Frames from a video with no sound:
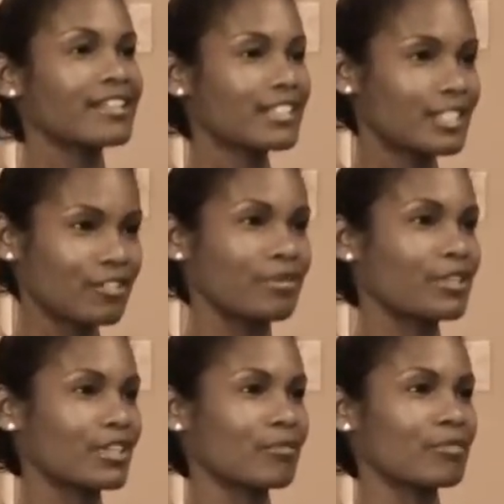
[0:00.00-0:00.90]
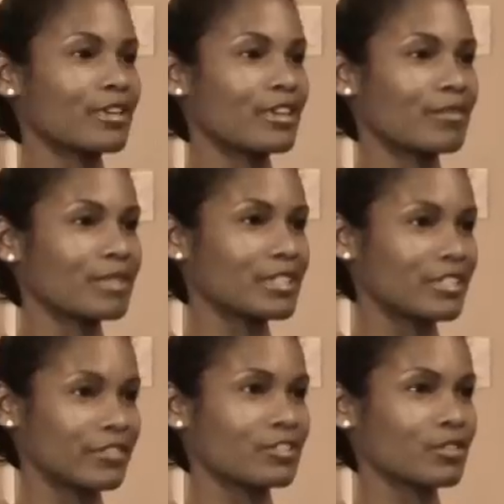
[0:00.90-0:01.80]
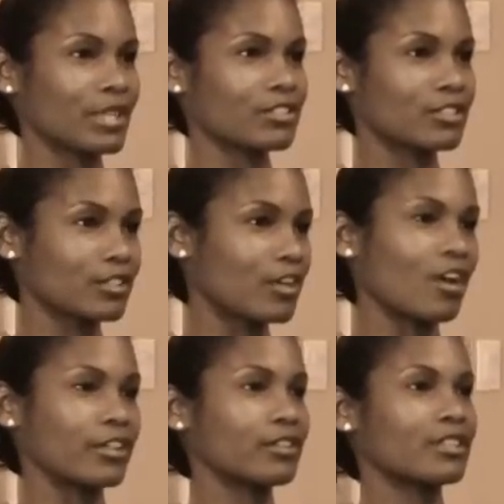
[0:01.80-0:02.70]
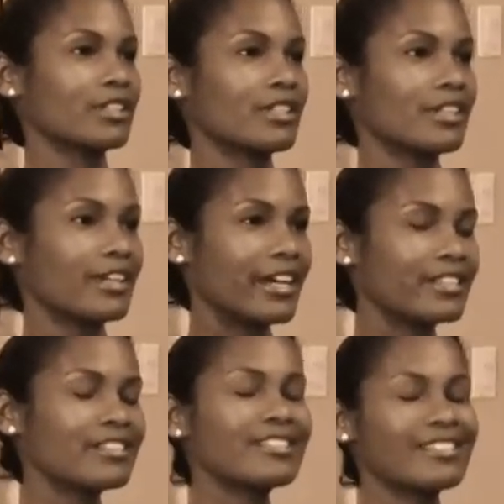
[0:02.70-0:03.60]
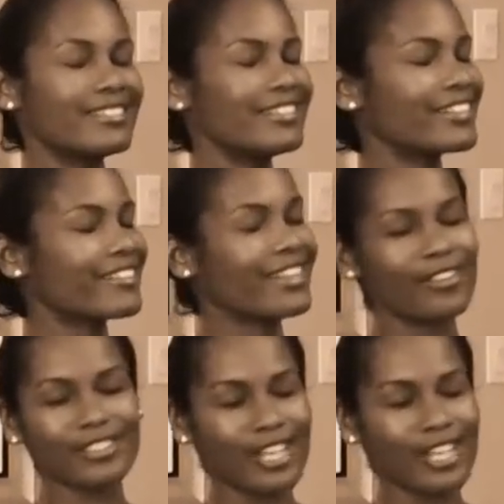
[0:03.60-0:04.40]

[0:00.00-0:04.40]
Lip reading: Give me your number. I'm going to give it to the director. He'll call you. And you hear that all the time.